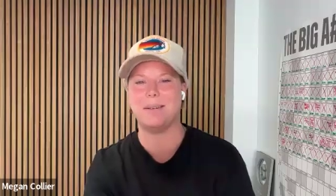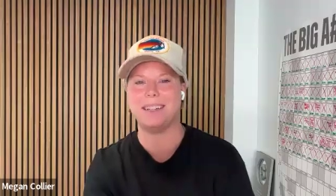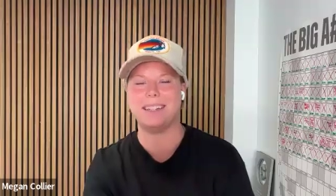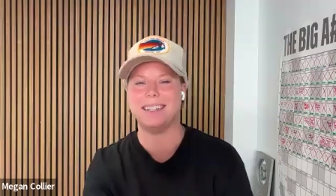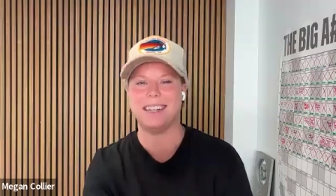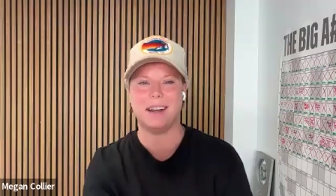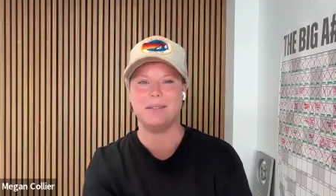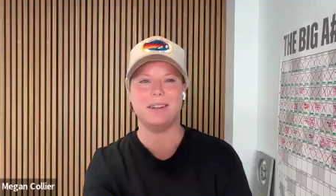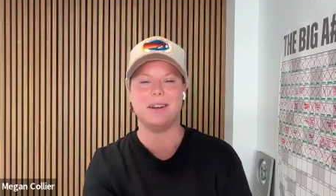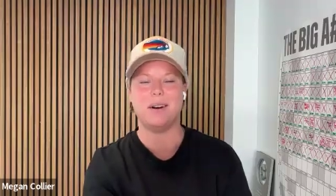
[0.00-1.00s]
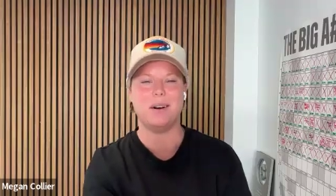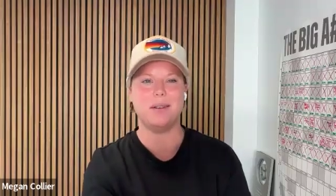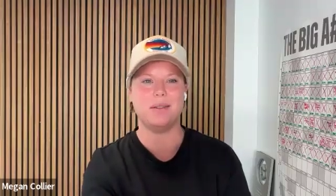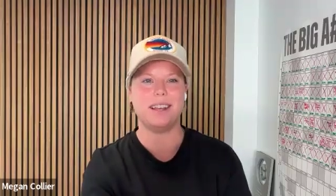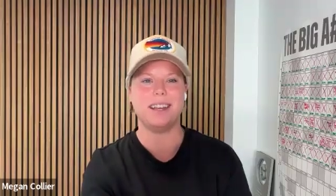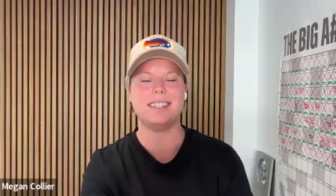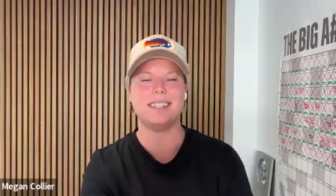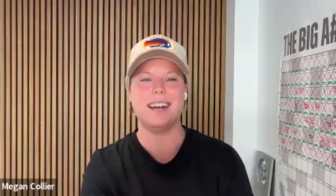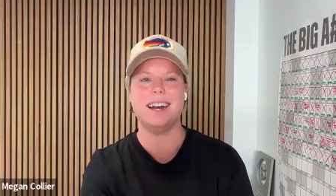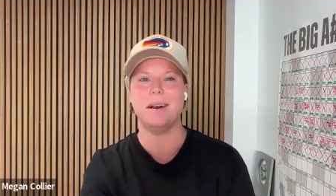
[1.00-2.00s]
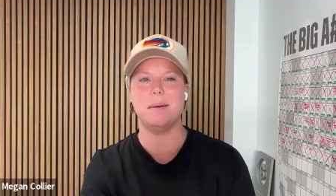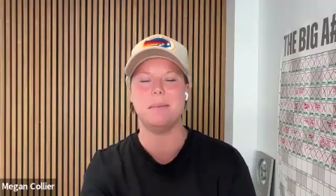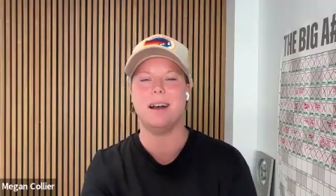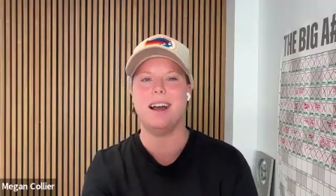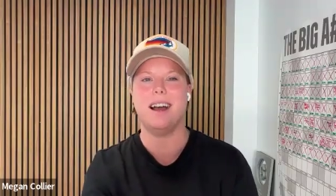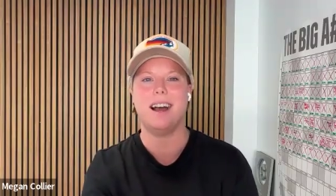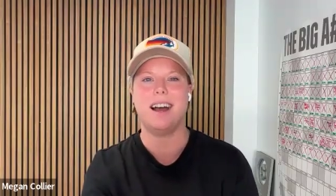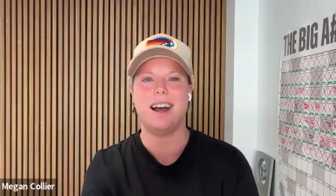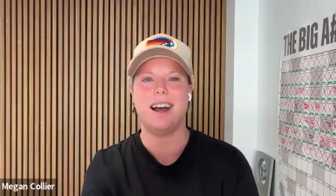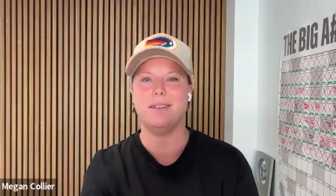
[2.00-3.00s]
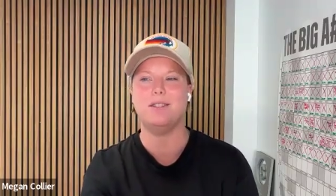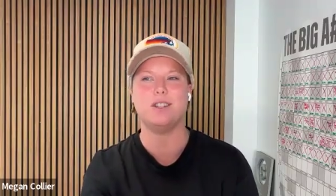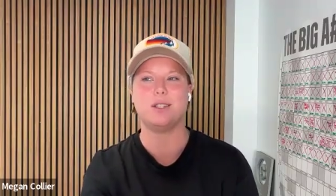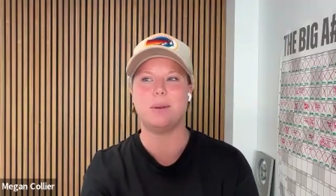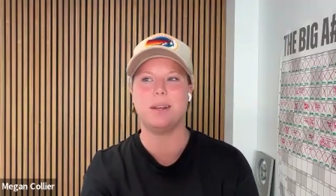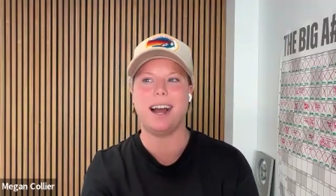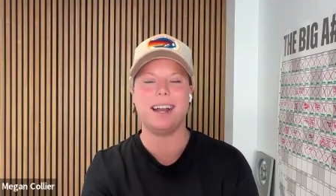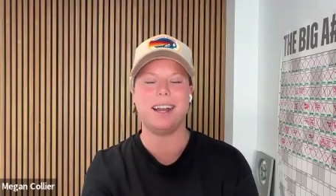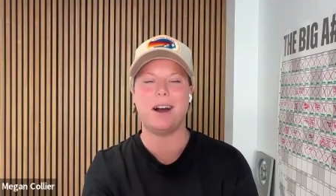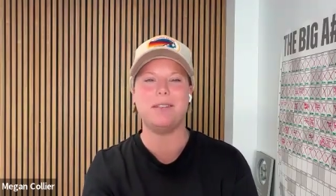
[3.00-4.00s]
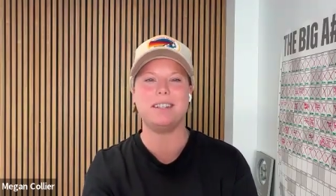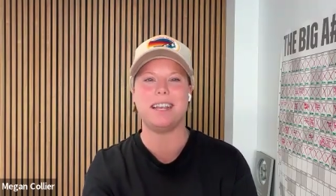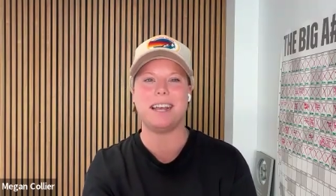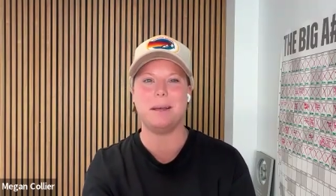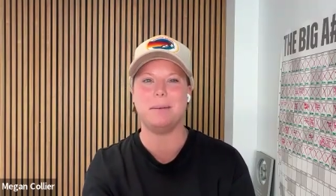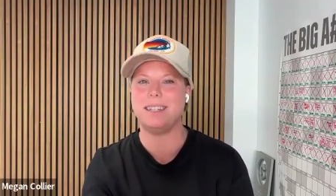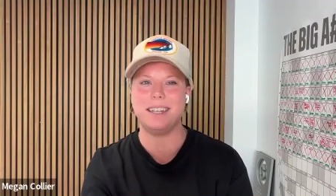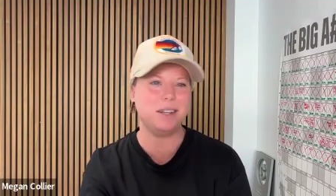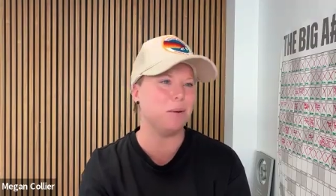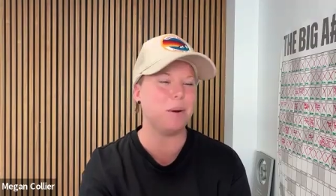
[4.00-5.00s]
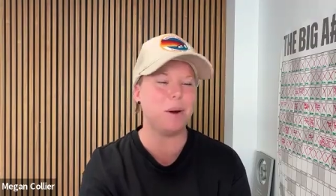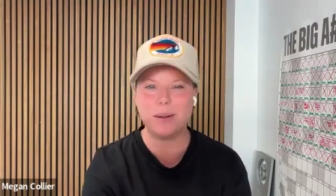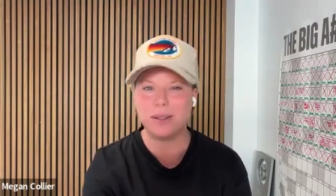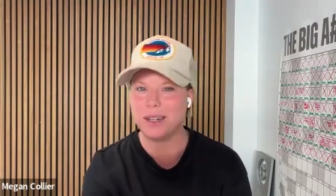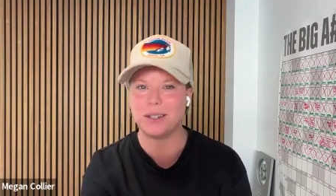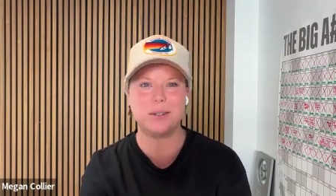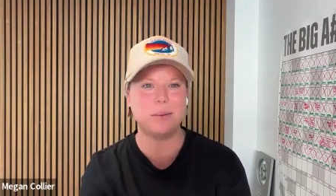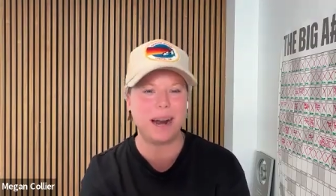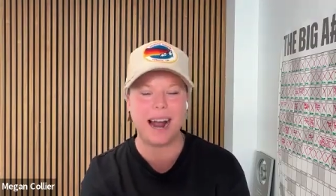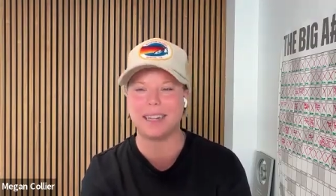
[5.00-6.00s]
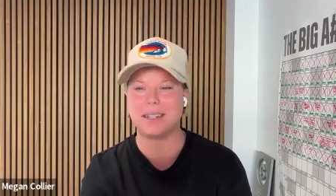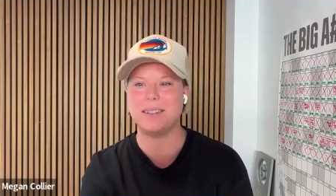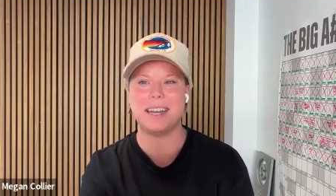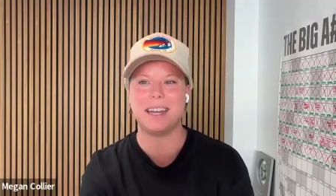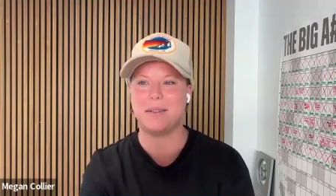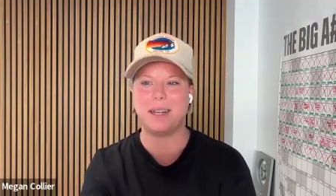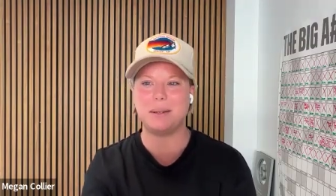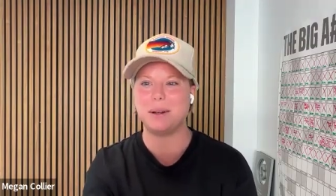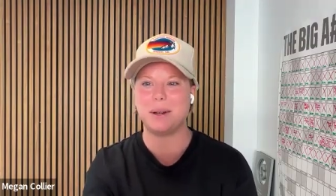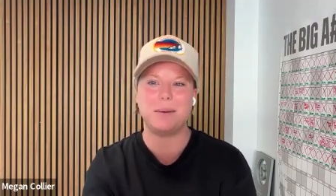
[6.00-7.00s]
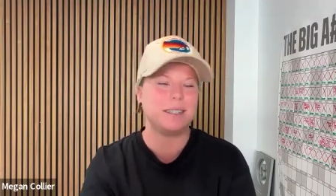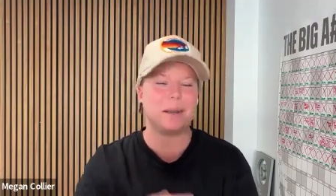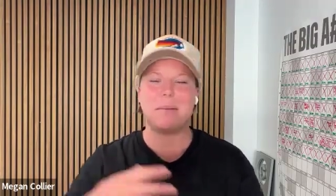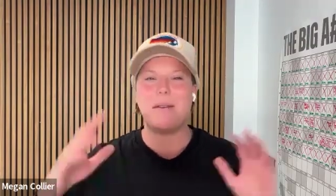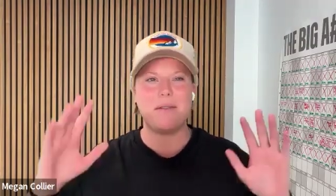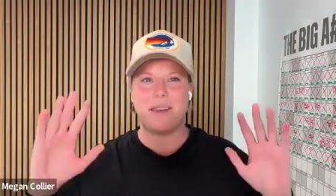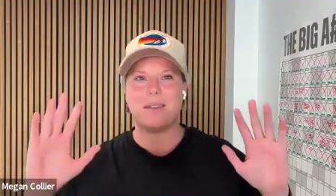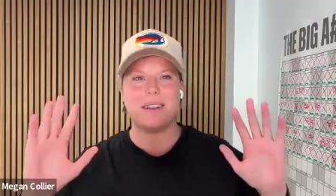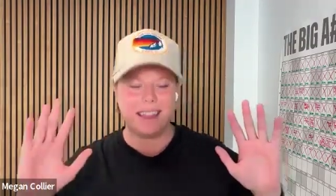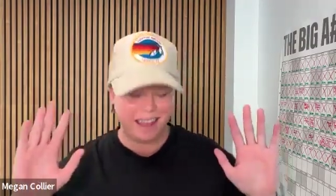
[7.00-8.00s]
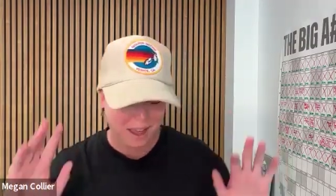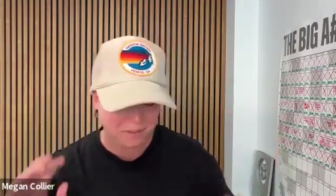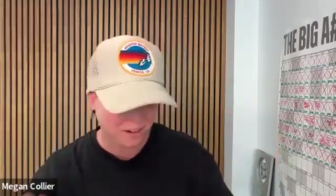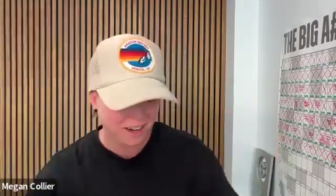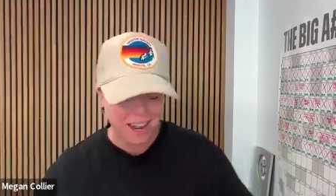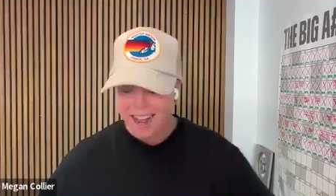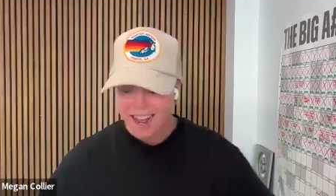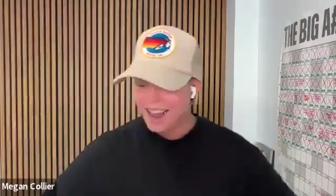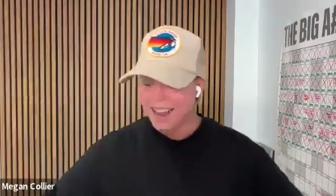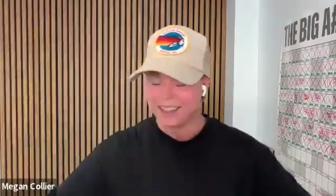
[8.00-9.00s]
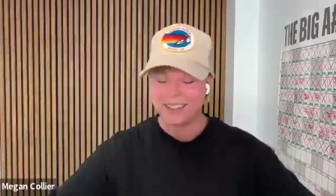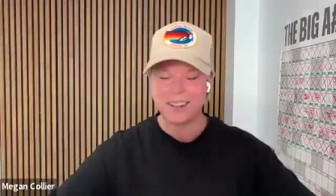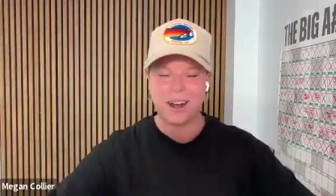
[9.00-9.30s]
can't wait to dive into all of this. I've just been I obviously I keep seeing you posting. You're super active inside the Facebook group, which is like my favorite thing ever. And